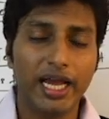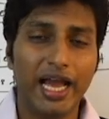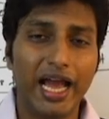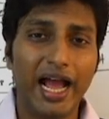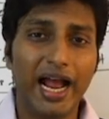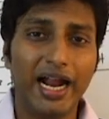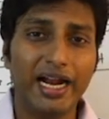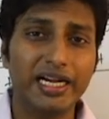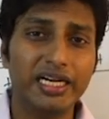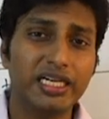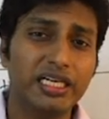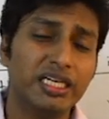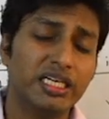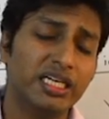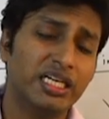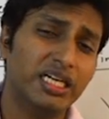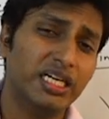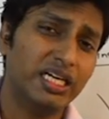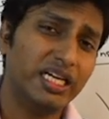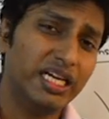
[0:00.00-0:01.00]
and
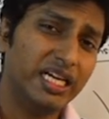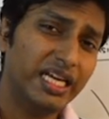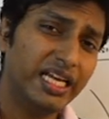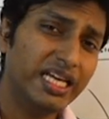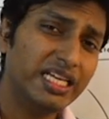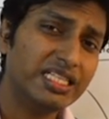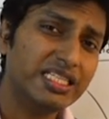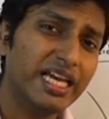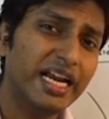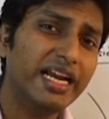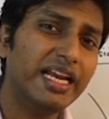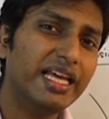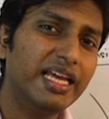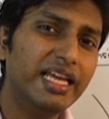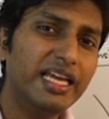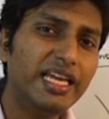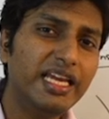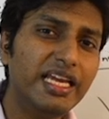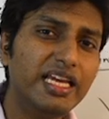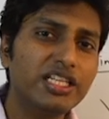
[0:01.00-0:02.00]
inside
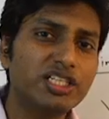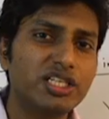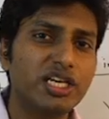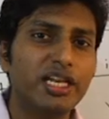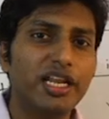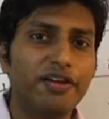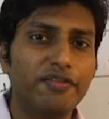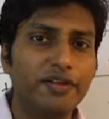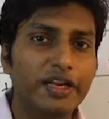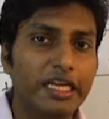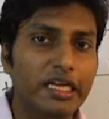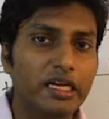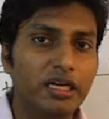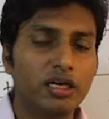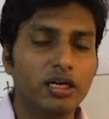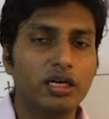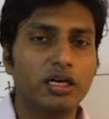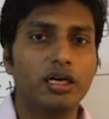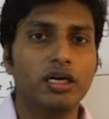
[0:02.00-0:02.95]
each and every